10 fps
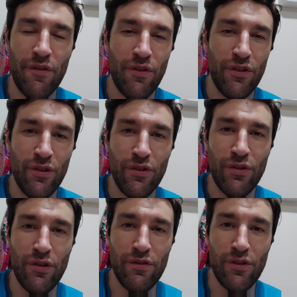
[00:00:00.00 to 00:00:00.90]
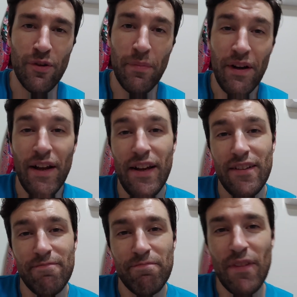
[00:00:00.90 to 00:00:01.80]
I feel so sorry for her. But
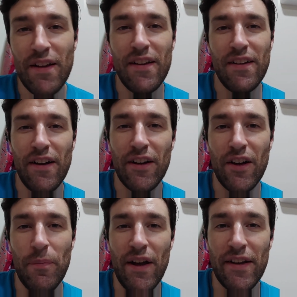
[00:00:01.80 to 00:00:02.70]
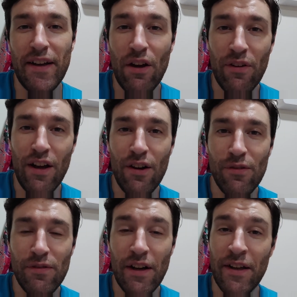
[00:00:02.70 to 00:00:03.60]
hey, I got a bank account
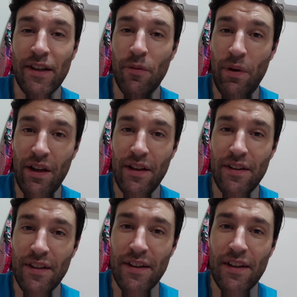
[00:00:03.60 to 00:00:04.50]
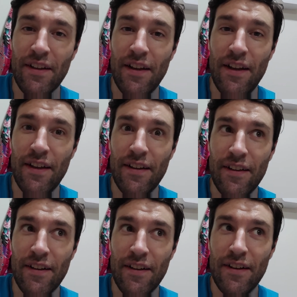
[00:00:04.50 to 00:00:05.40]
now. I can get paid.
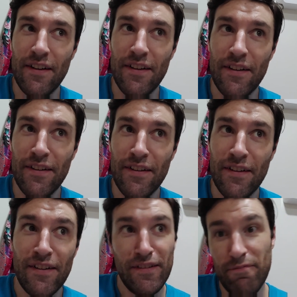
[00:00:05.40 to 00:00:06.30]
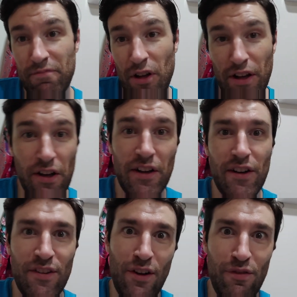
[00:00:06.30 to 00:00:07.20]
And I gotta
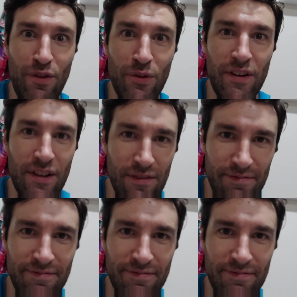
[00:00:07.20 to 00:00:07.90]
get a cell phone now.